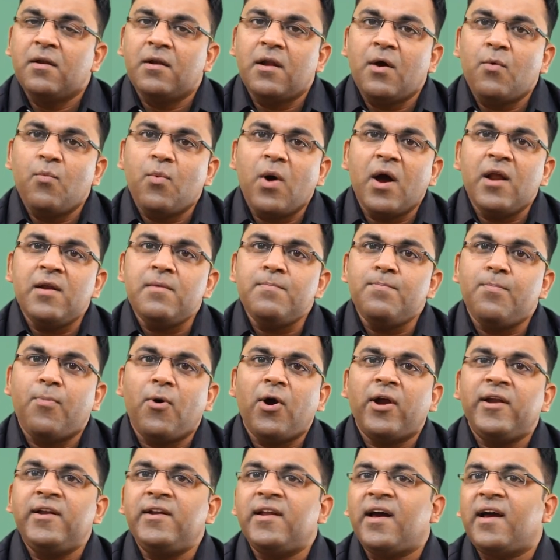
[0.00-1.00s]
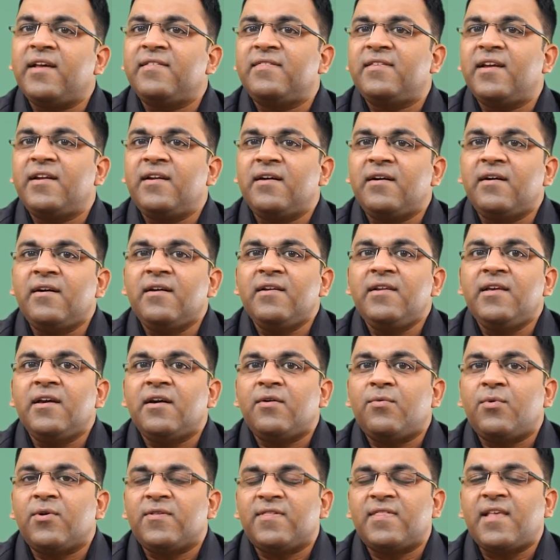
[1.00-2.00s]
Now, one point I said
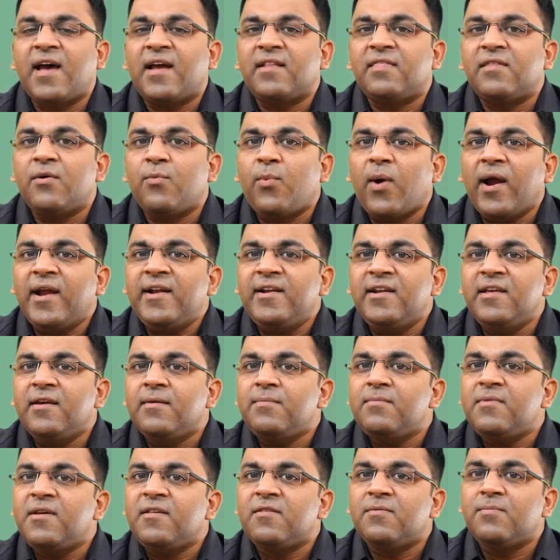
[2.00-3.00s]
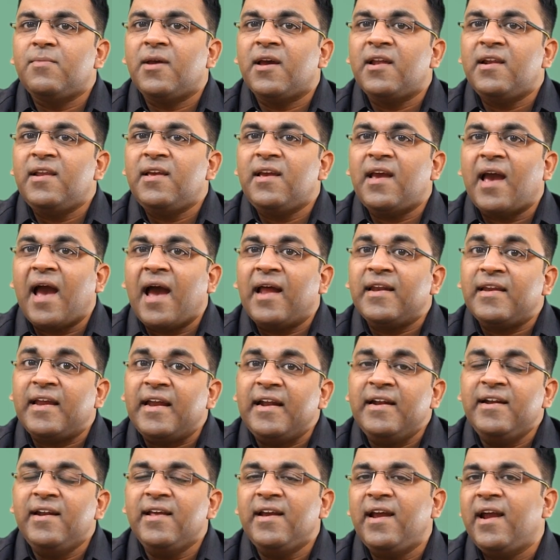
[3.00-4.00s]
earlier was that the YTM is merely an
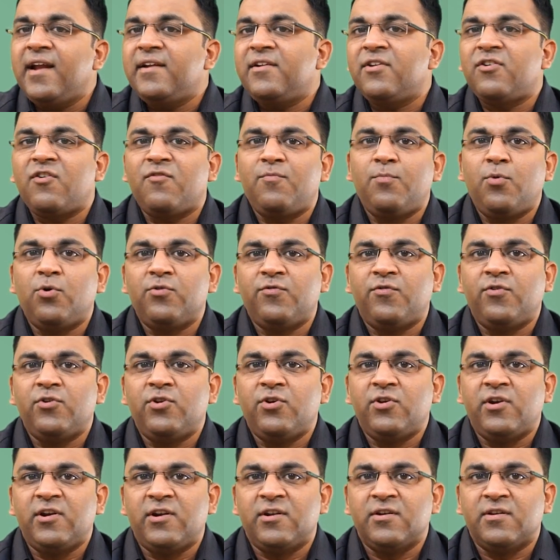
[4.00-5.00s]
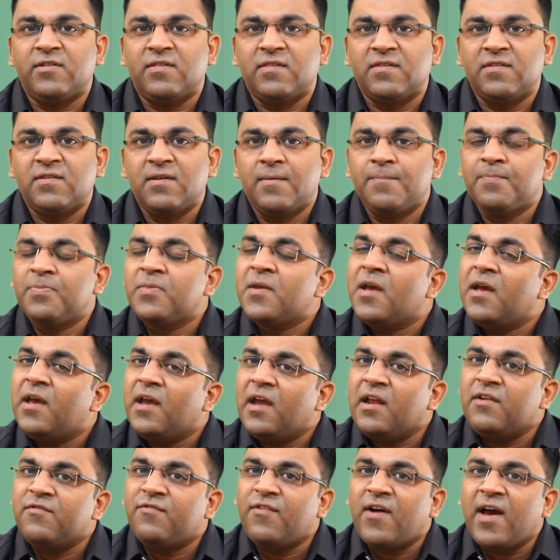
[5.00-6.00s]
indicator of portfolio returns.
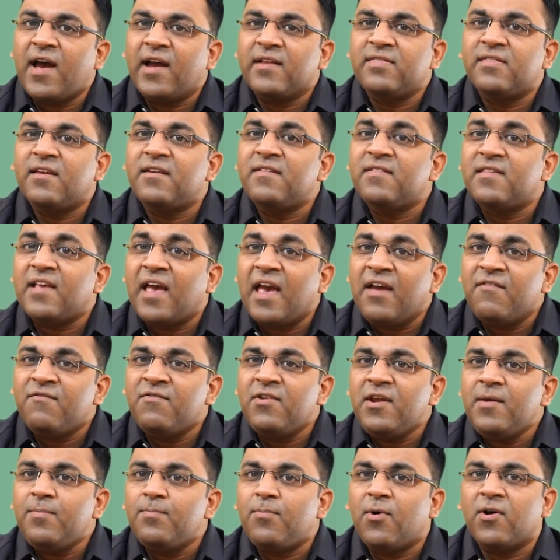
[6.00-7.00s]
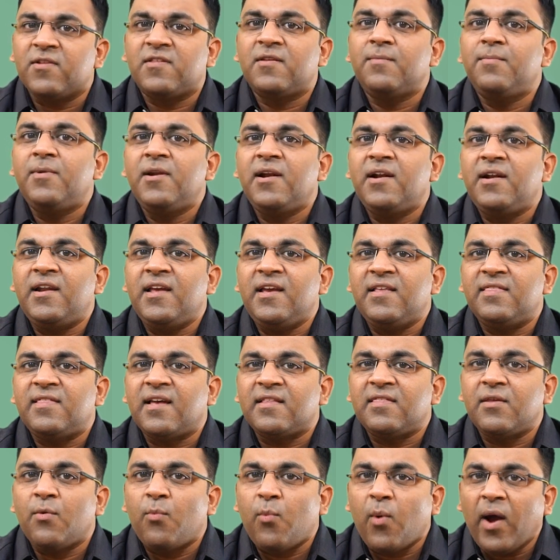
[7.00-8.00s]
In fact, there is every possibility
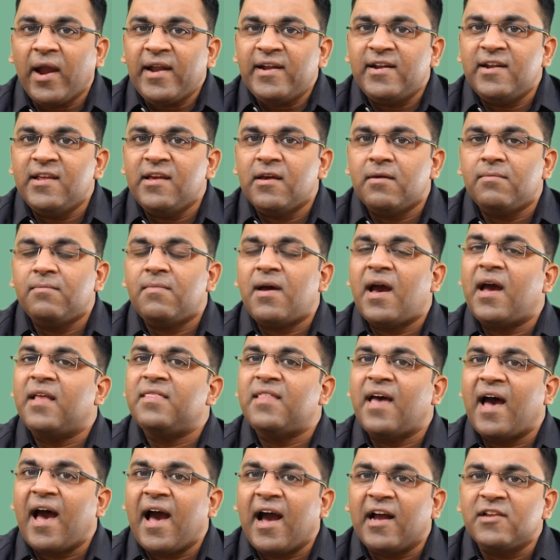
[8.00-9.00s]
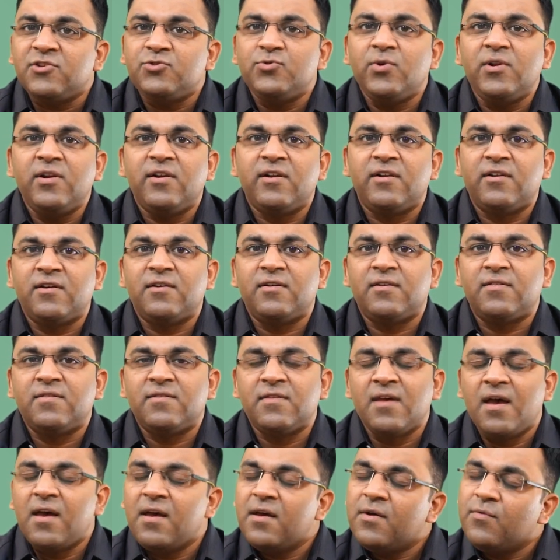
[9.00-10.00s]
that the YTM and the actual
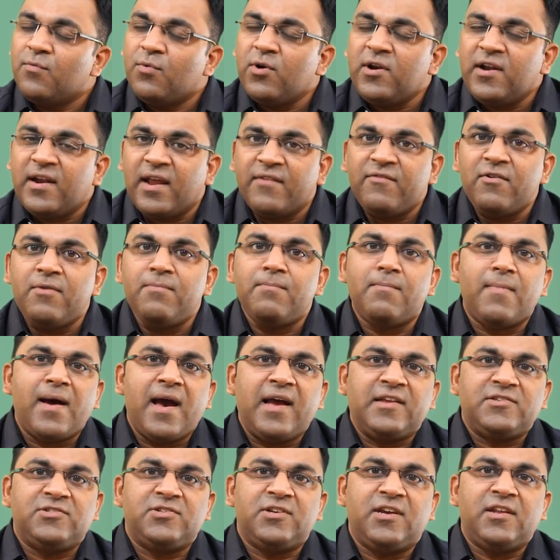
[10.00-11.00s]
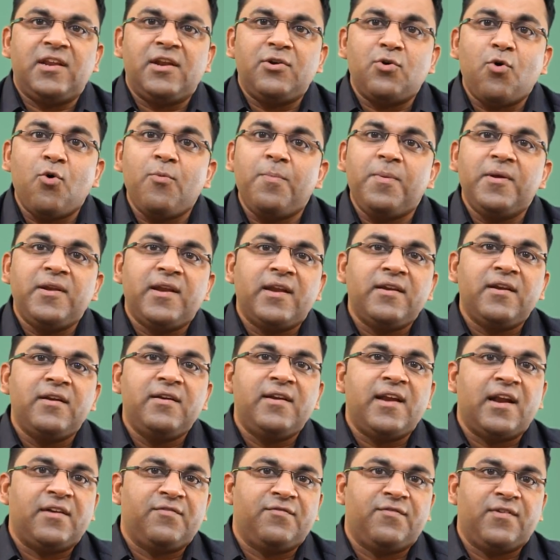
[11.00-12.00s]
returns would never match in an
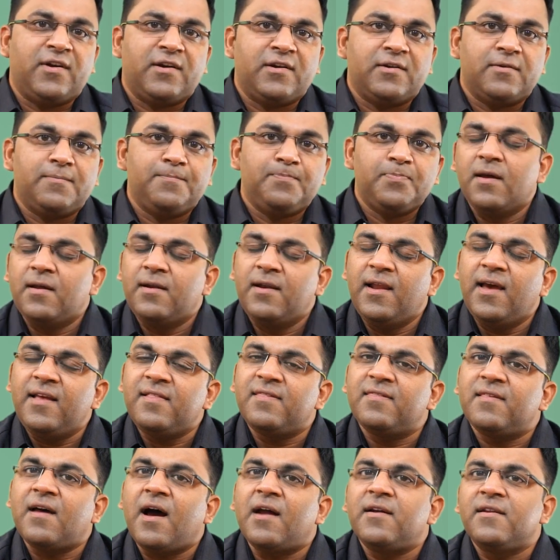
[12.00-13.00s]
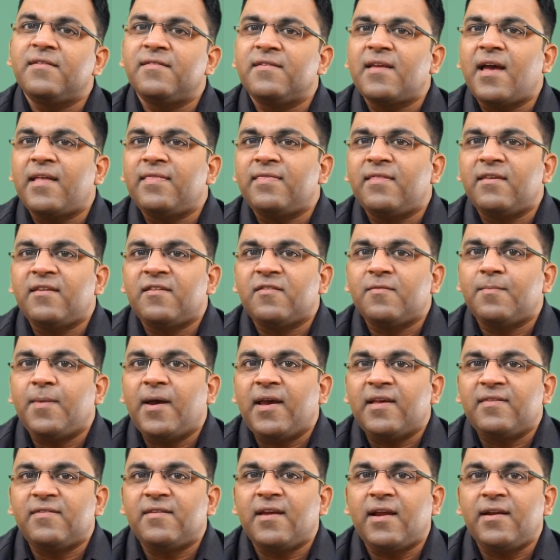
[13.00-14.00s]
open-ended debt fund. Let's understand this
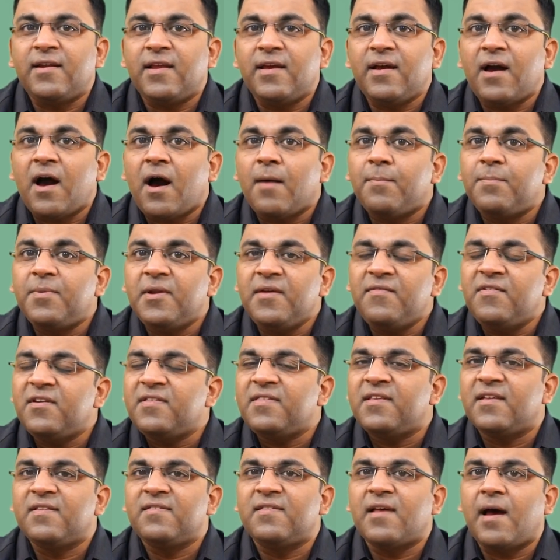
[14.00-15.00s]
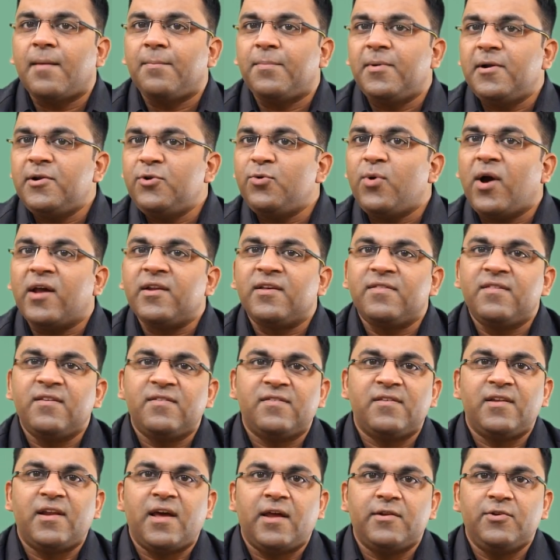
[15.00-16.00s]
by extending our previous example to another
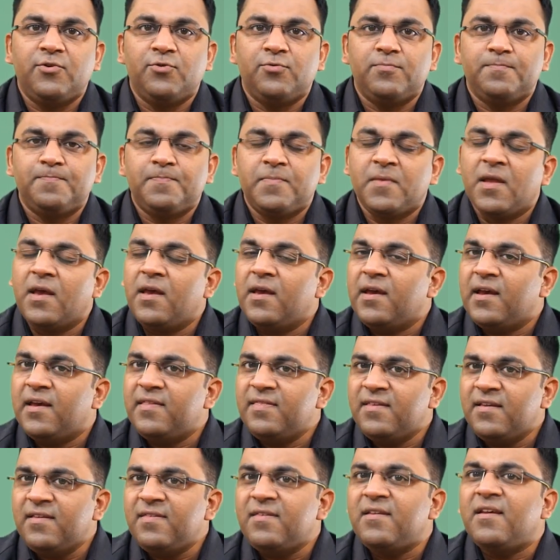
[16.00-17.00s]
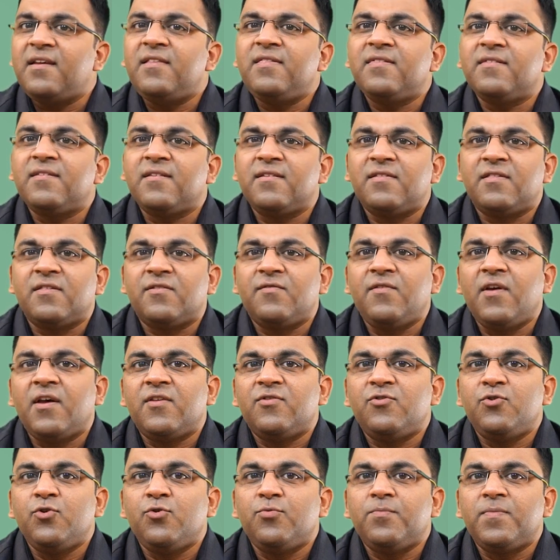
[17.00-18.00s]
scenario. In this instance, we
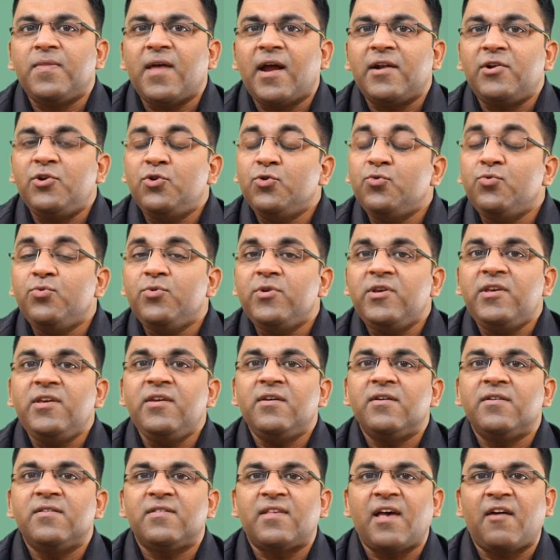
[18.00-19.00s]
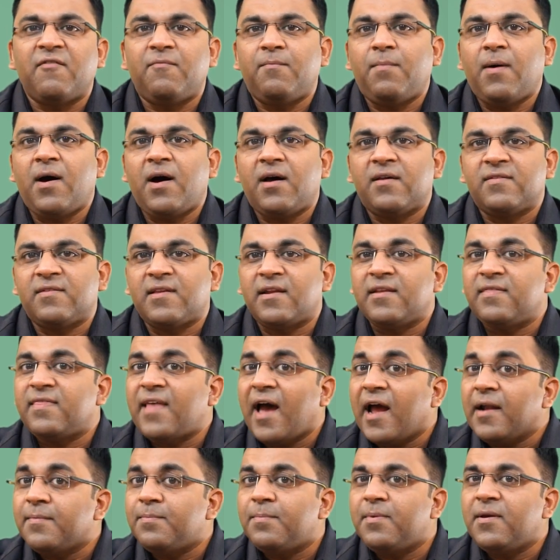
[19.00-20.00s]
assume that 2 years have passed, and in
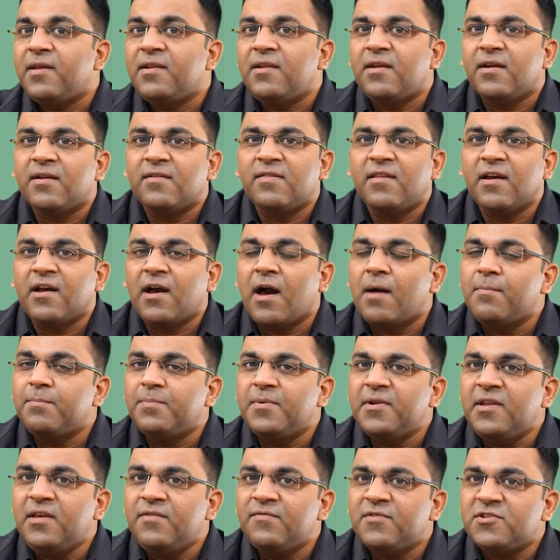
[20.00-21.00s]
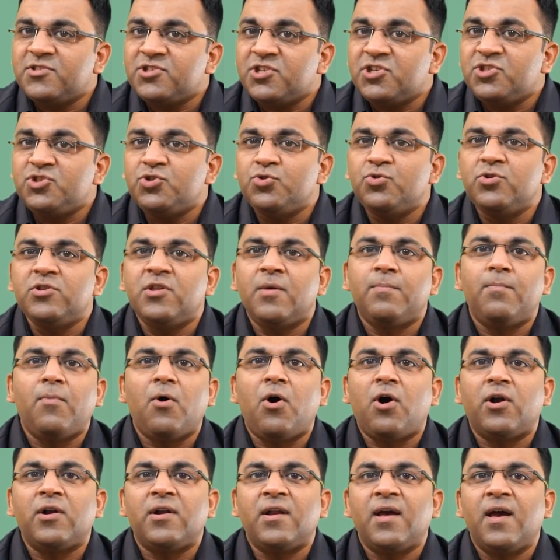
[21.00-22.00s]
that period, the company which issued the
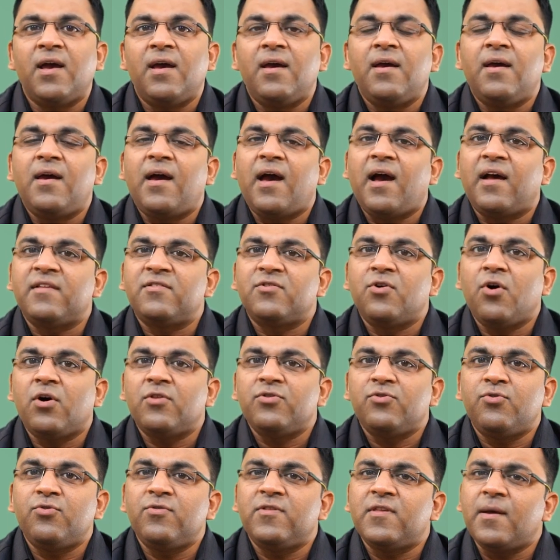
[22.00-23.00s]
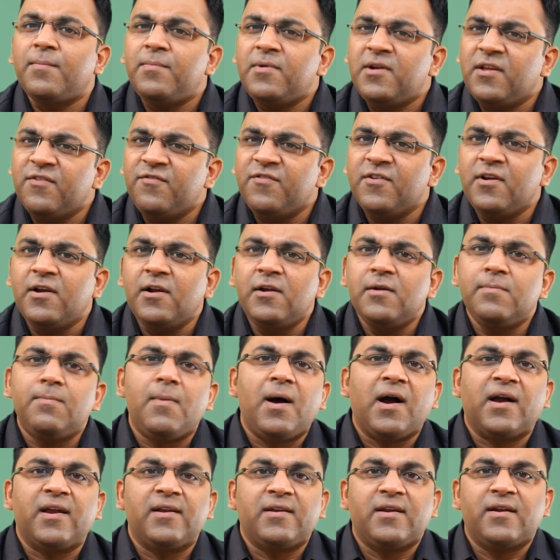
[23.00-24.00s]
bond has gone through some difficult
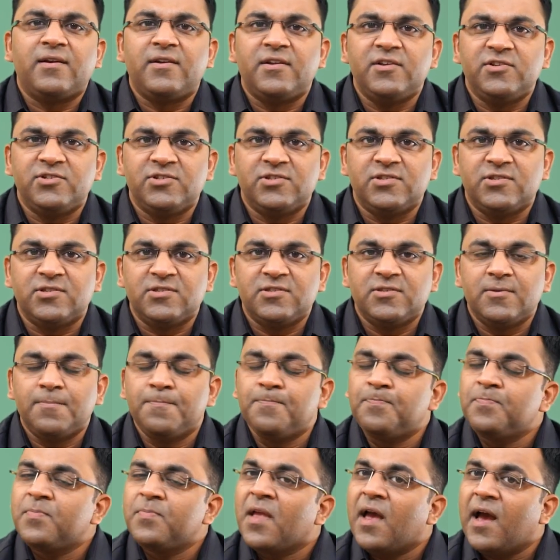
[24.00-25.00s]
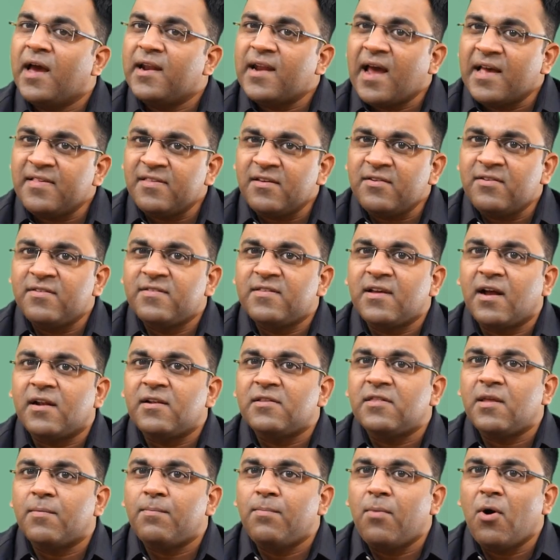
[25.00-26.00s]
market conditions. And as a
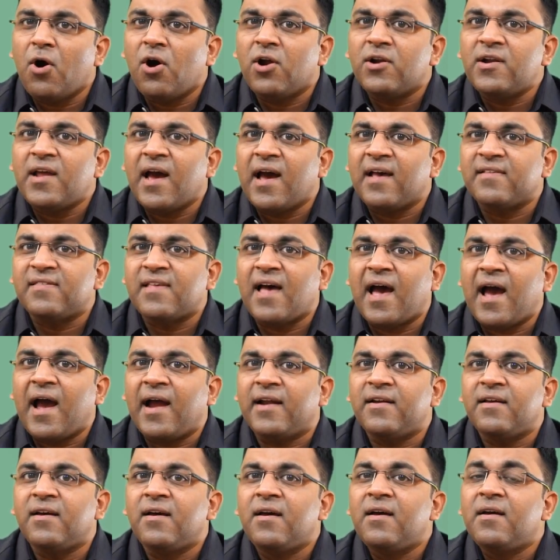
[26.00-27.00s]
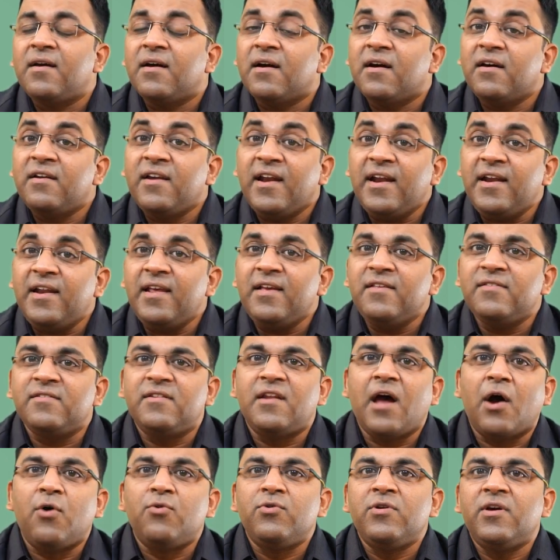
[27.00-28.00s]
result, the bond has had a ratings
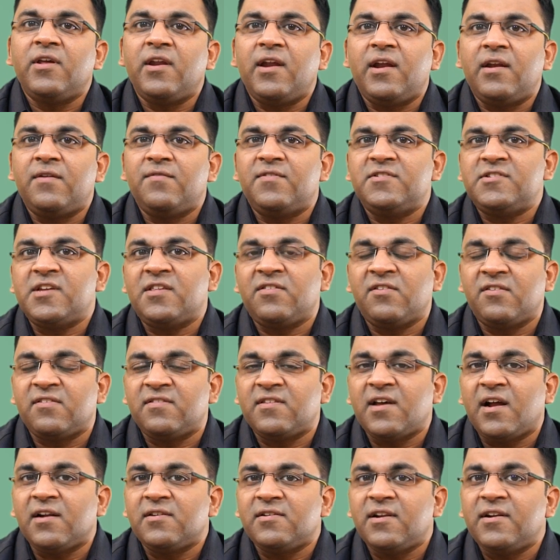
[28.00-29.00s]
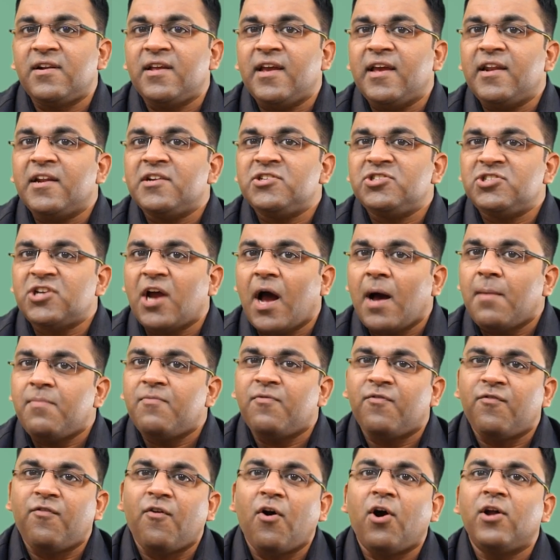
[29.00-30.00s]
downgrade, which has resulted in a sharp
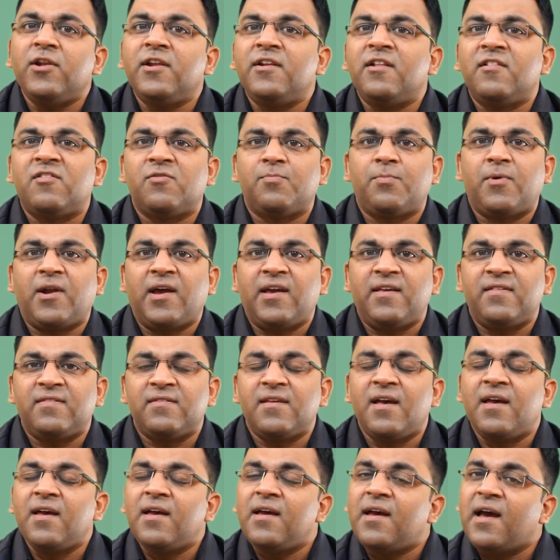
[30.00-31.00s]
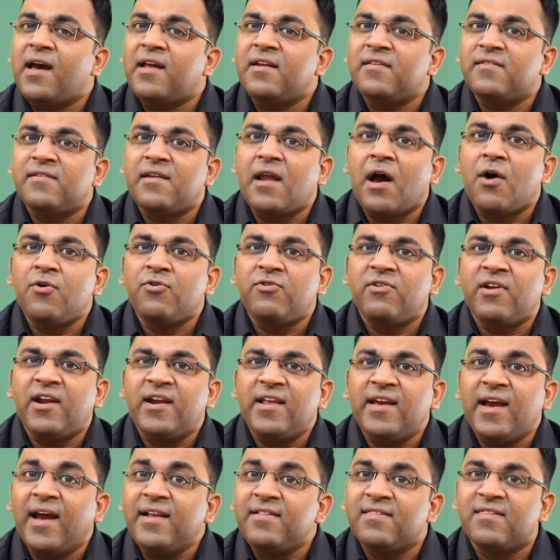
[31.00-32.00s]
fall in its price and is now
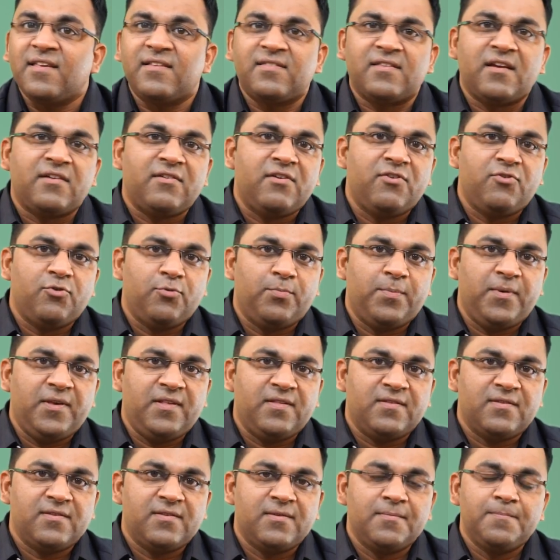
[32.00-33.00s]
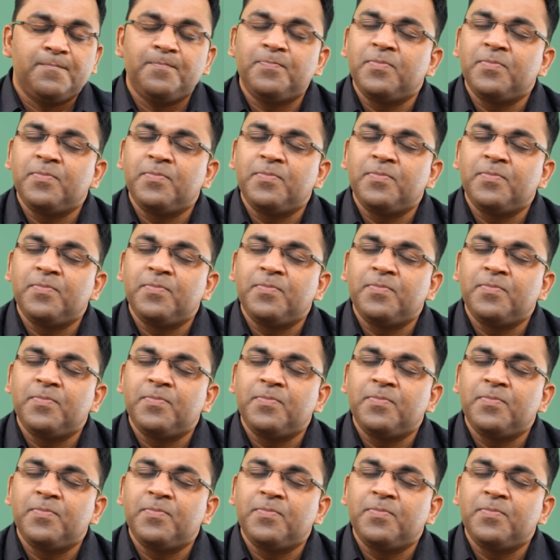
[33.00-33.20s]
trading at 600 rupees.